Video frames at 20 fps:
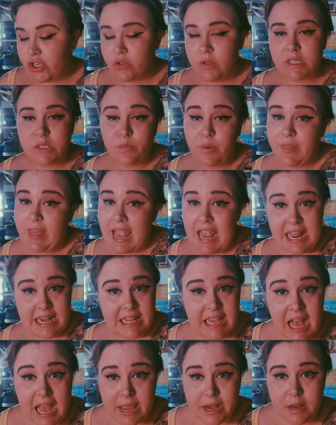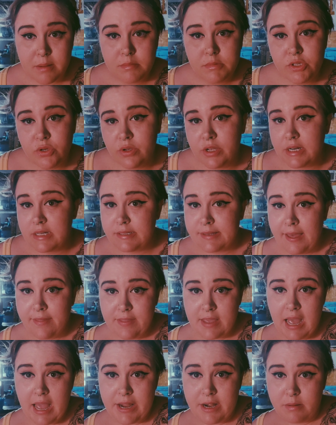can do this with any items. You can
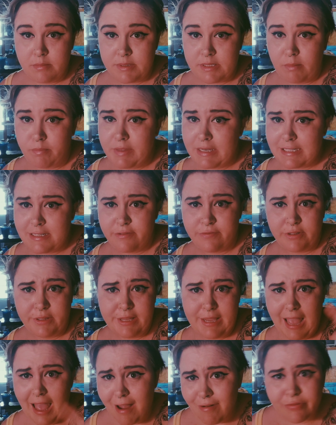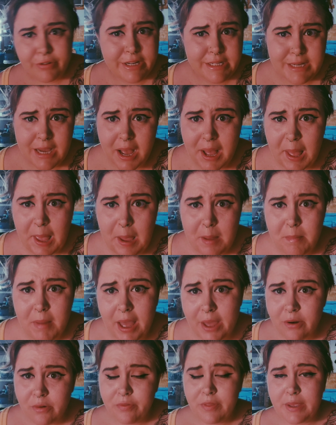assign the item something differently every time.
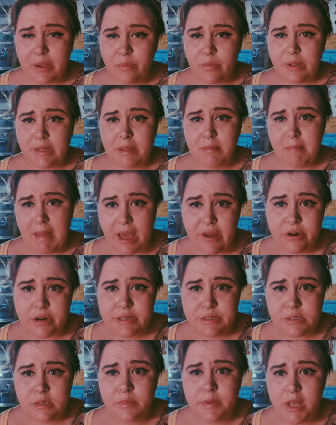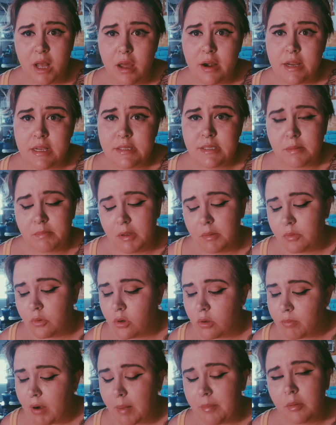I don't think it really matters, to be honest. Some
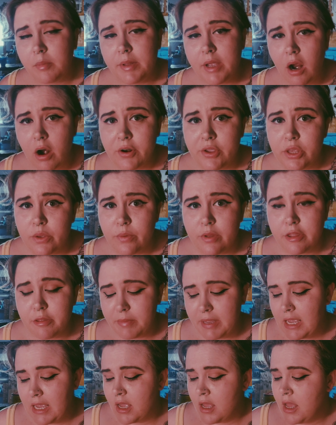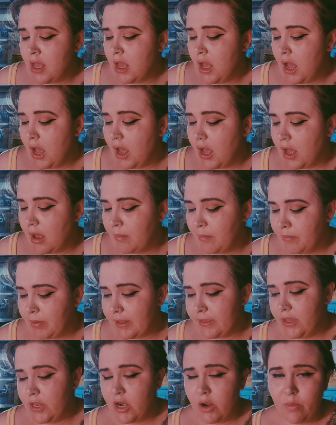people would probably argue with me.
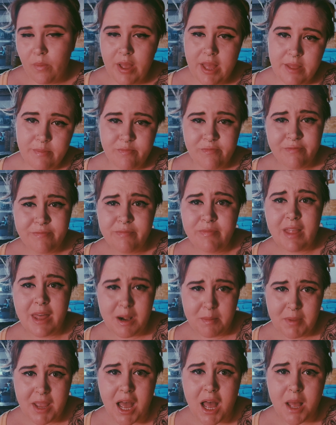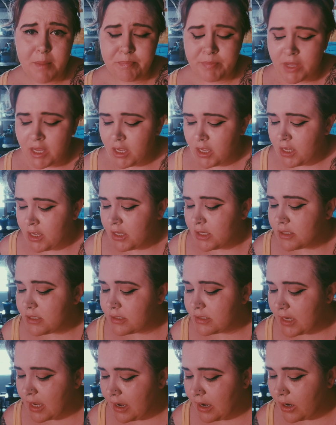But you know what? Let them come.
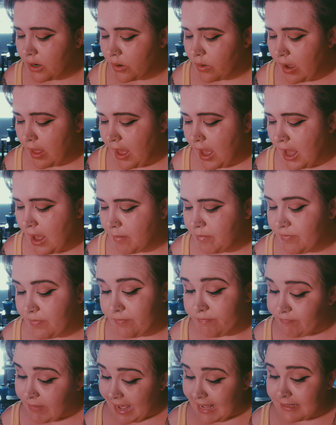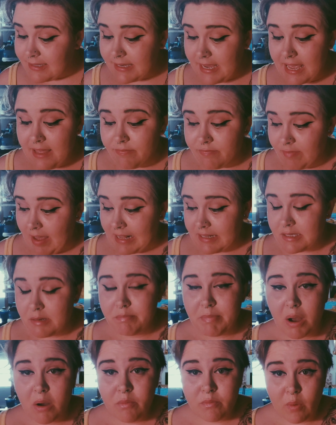So that's it. That's
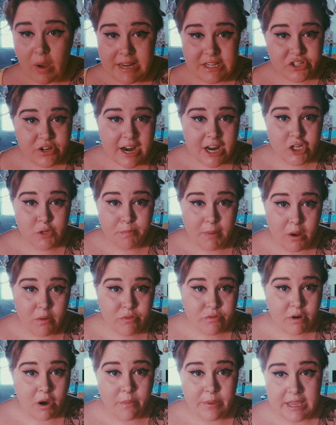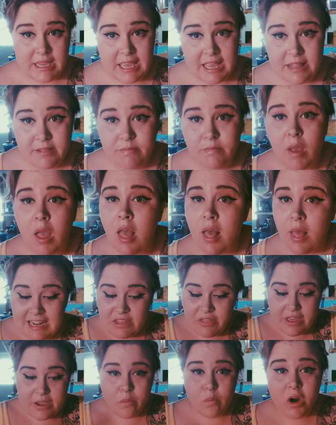a white trash bone throwing kit.
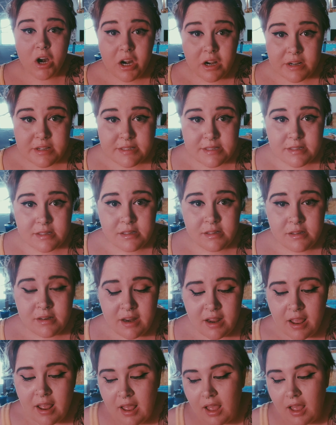Anything works.